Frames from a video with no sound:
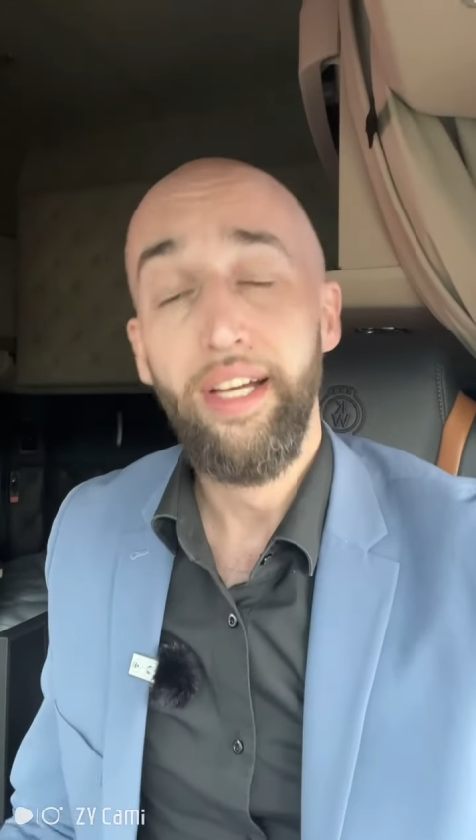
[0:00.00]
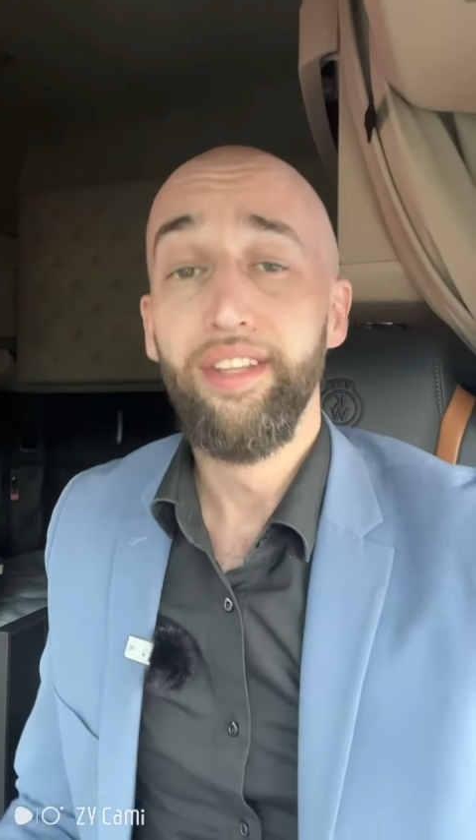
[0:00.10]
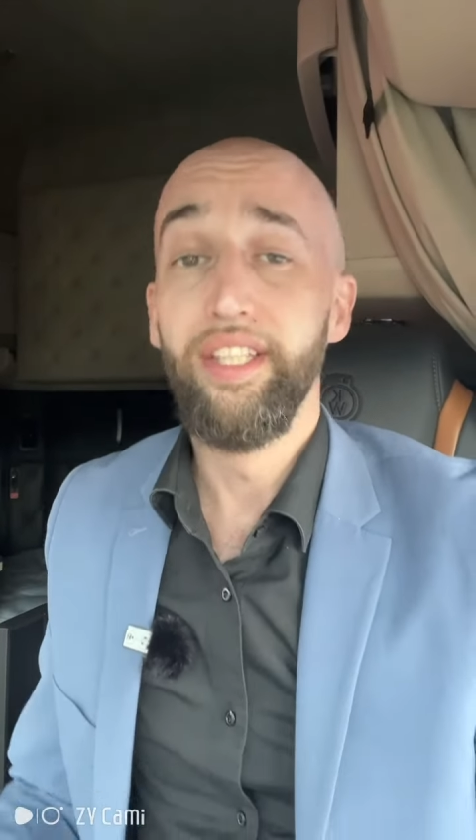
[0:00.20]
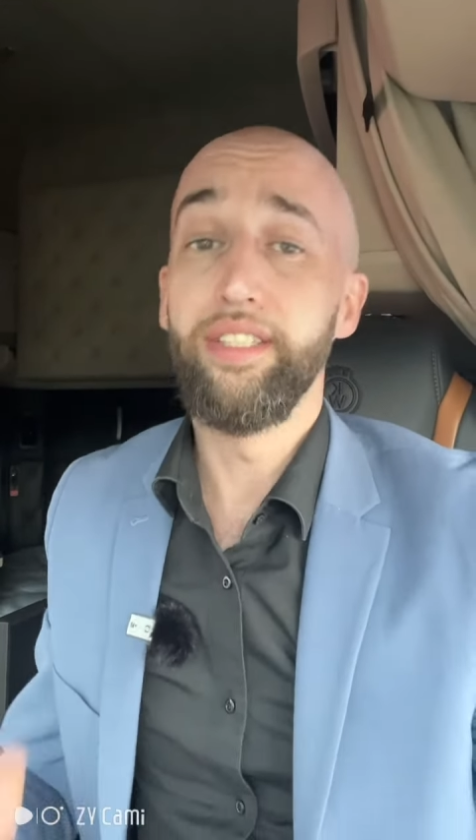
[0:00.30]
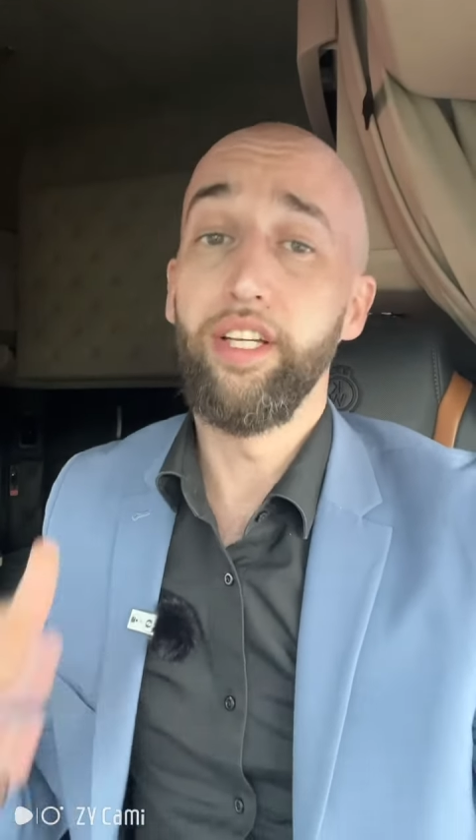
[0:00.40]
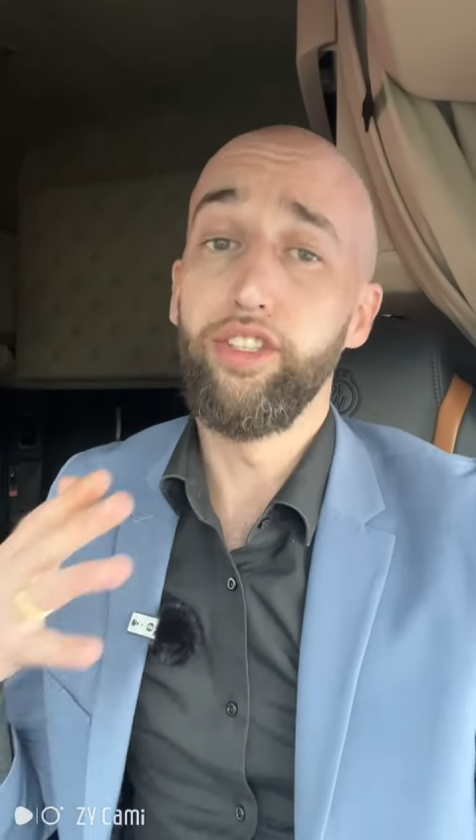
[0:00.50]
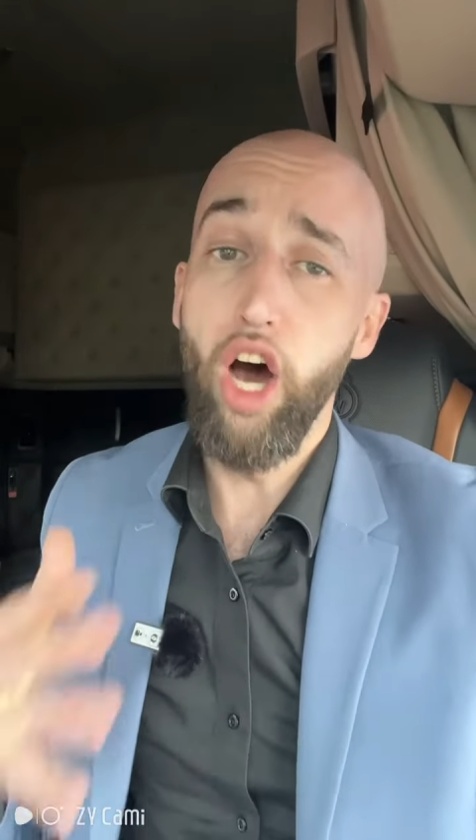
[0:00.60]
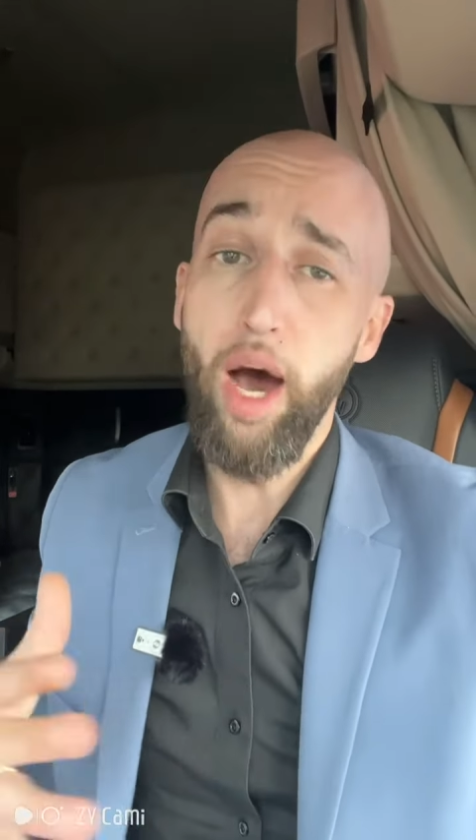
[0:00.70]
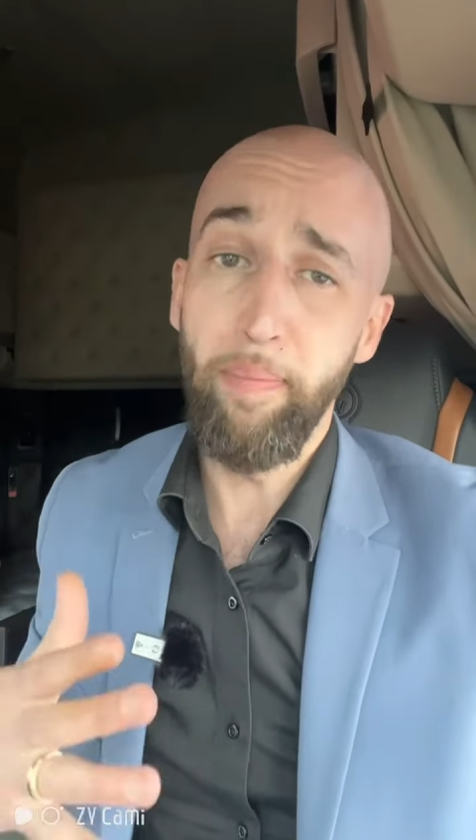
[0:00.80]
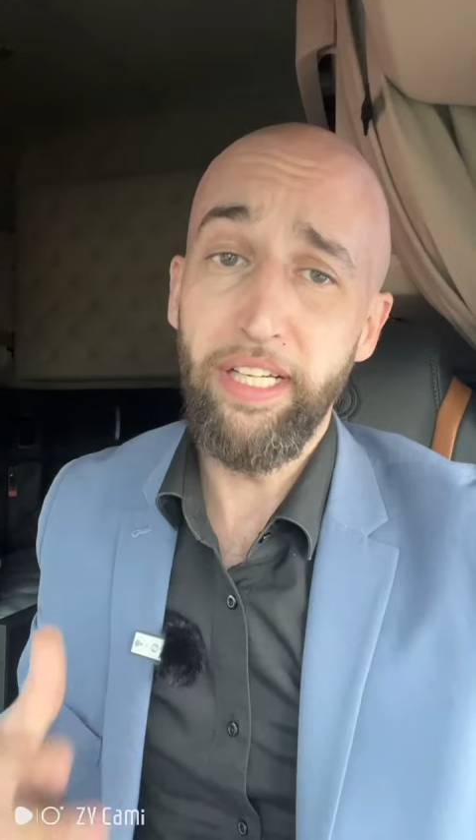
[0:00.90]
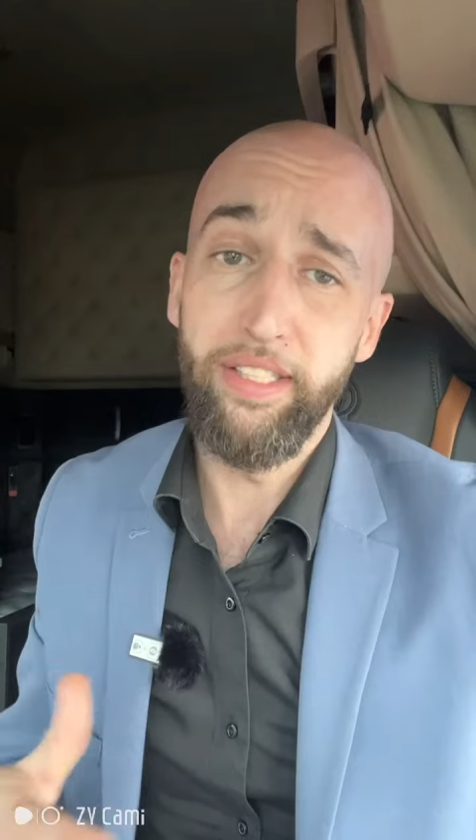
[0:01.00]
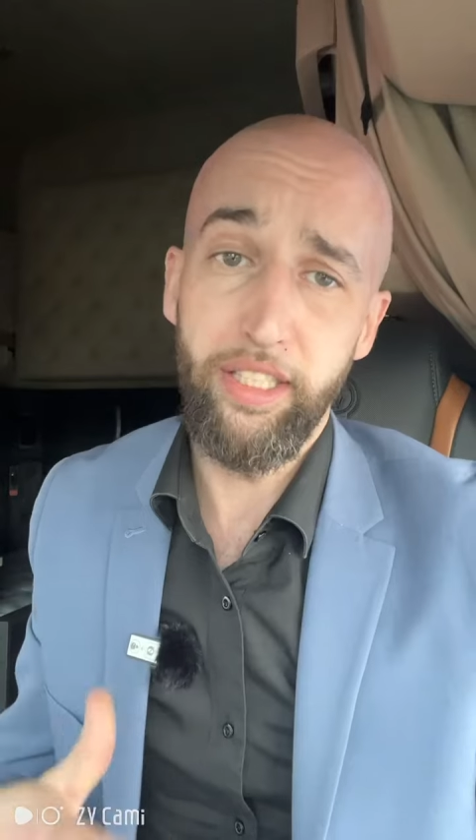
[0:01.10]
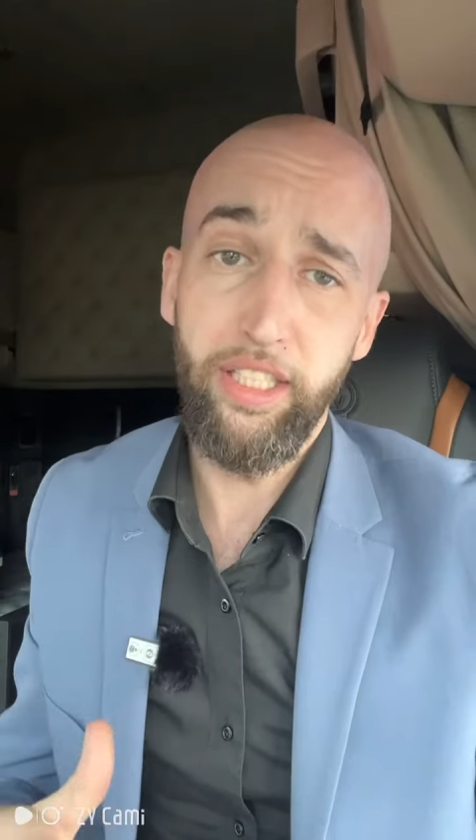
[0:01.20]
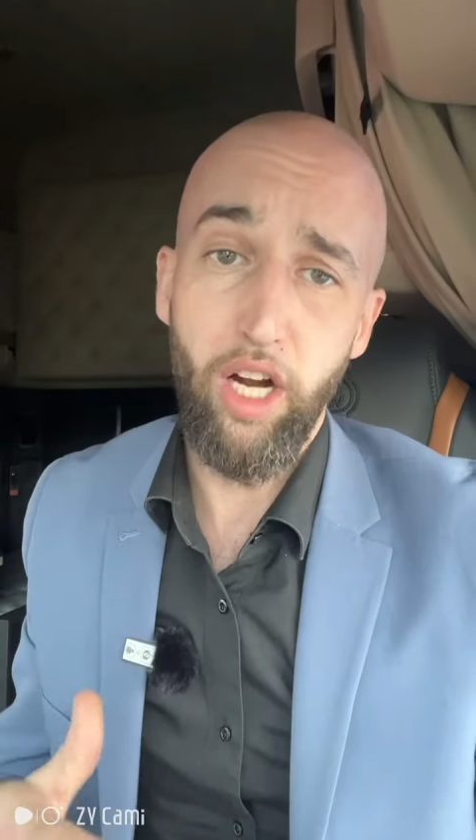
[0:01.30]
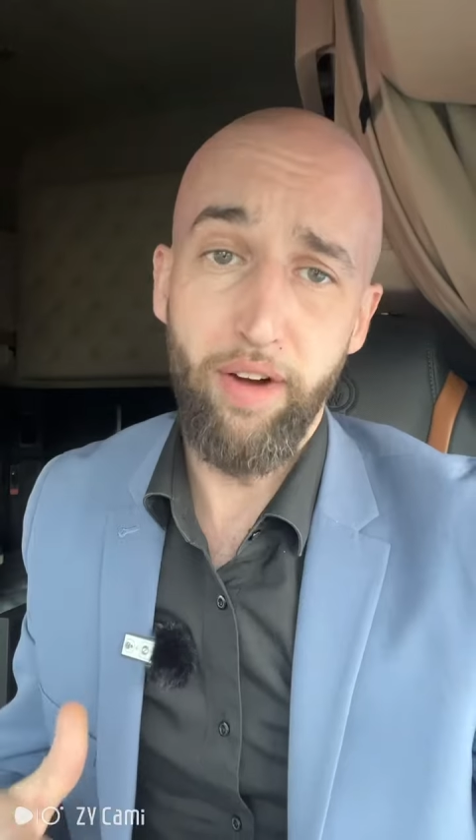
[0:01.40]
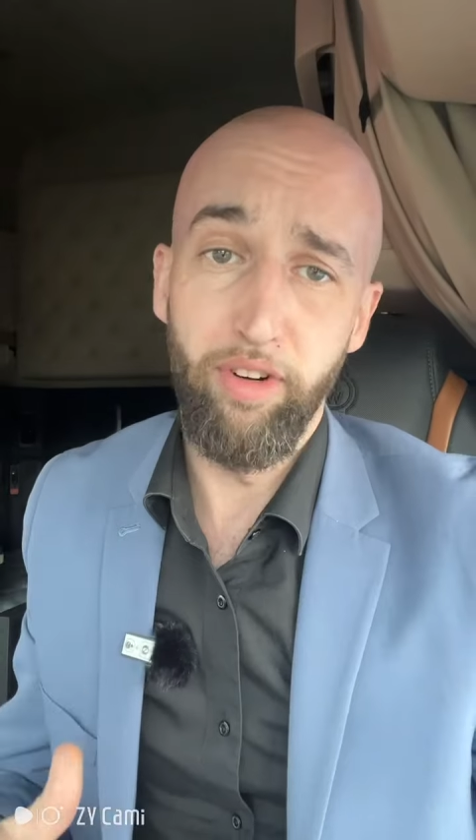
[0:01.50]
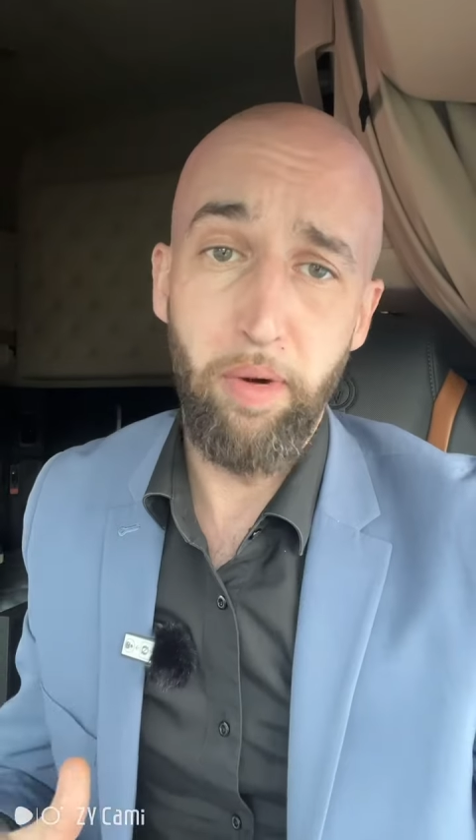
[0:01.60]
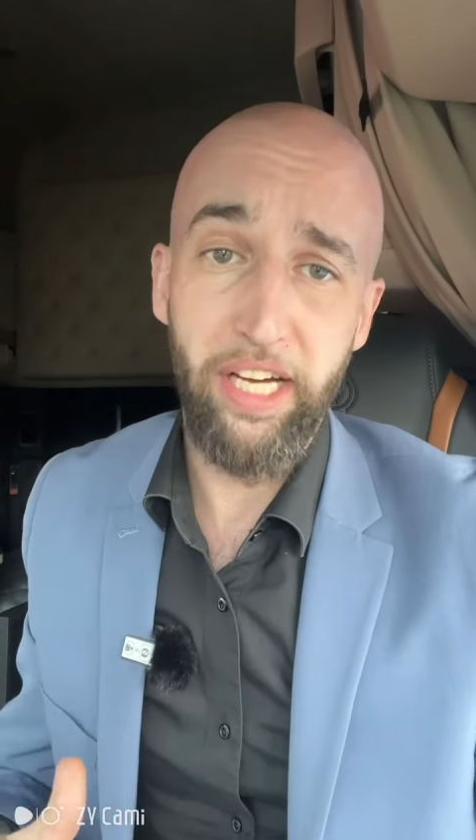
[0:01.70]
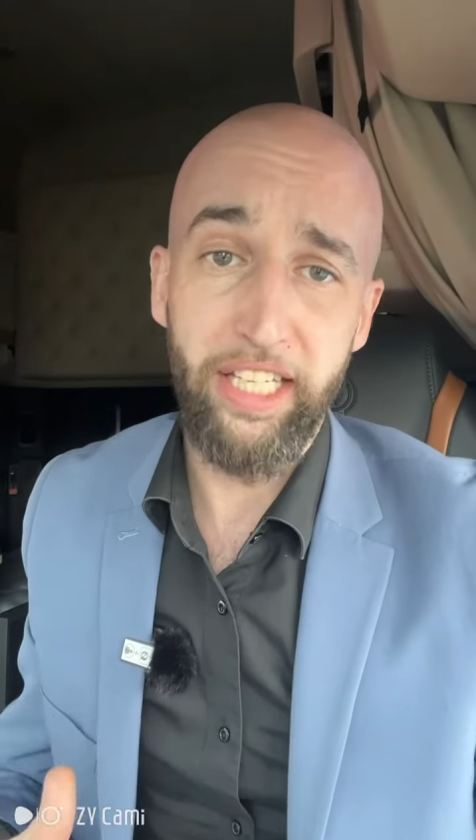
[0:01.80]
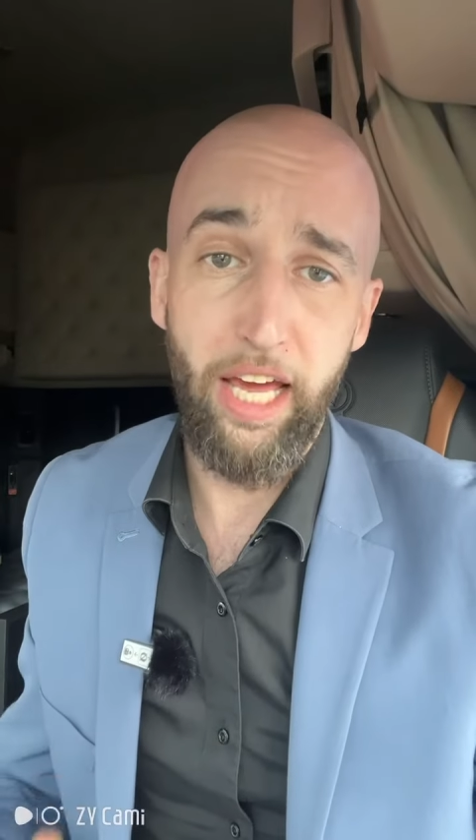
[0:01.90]
This is the top end seat offered
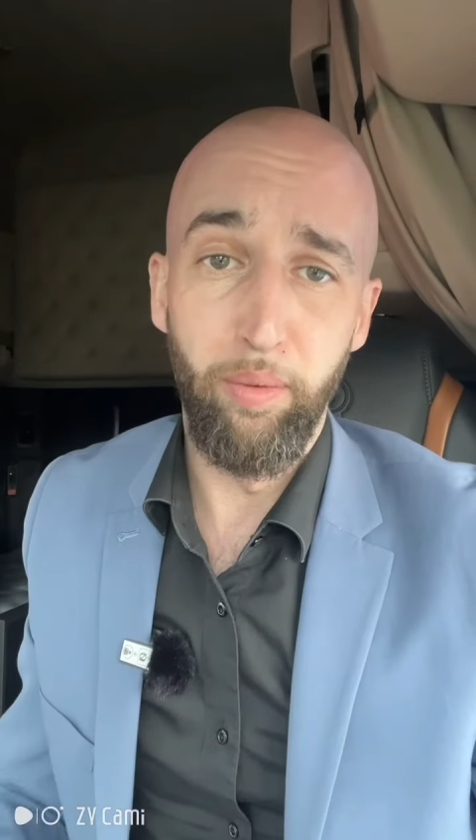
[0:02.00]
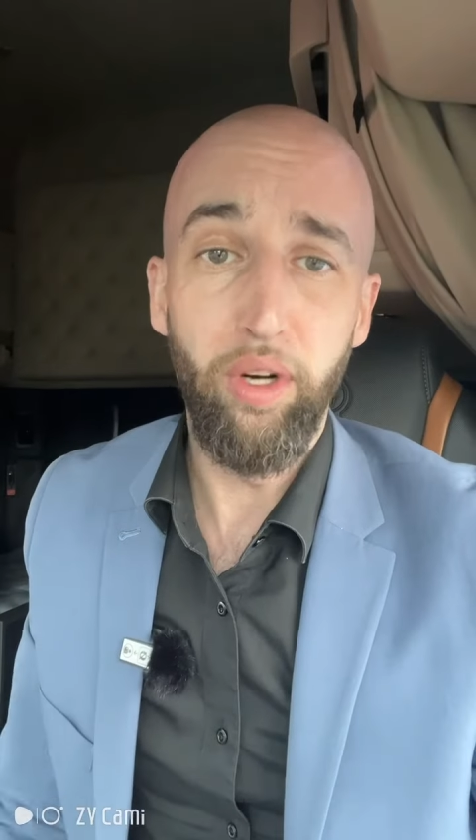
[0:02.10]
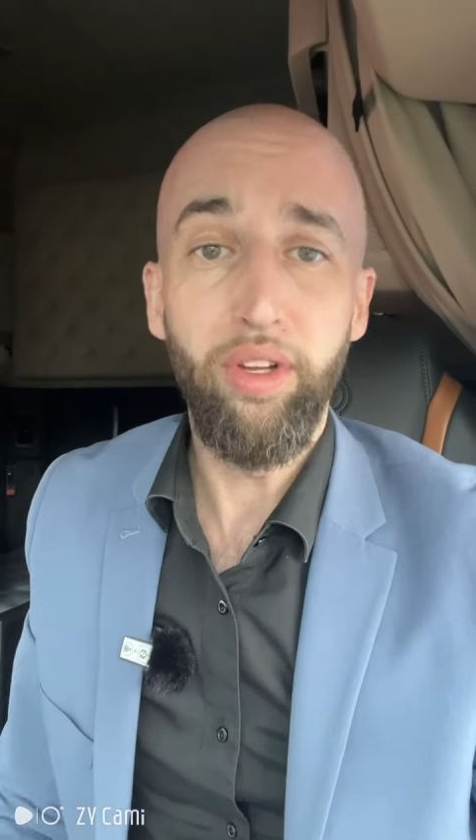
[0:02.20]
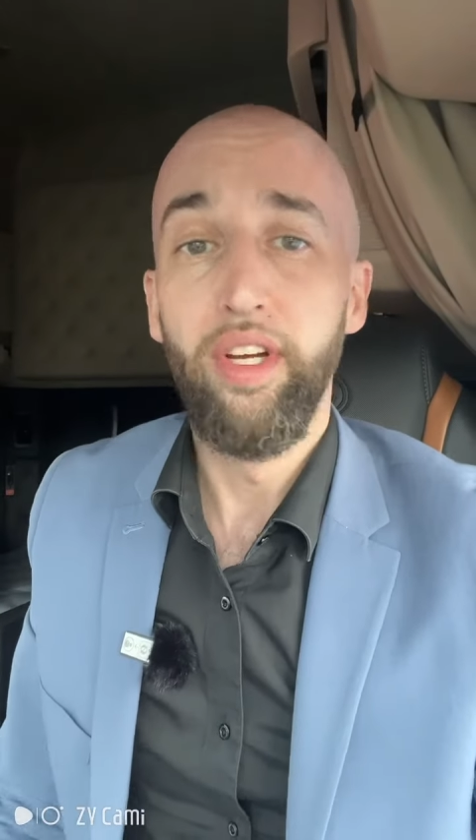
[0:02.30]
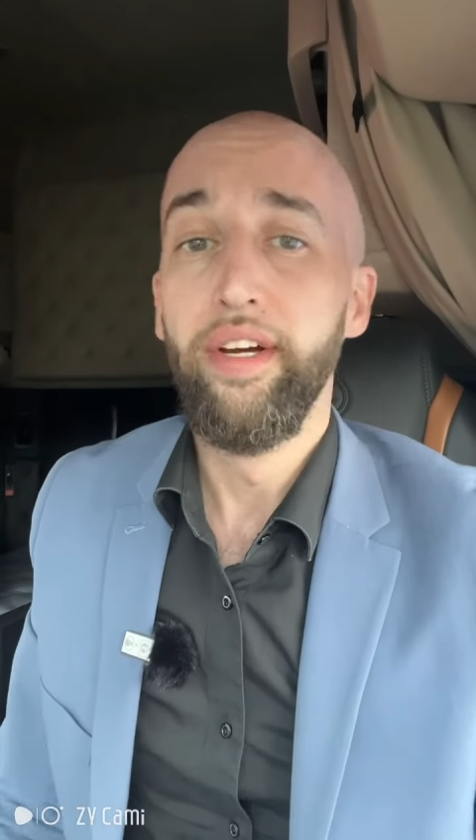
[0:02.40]
by Kenworth.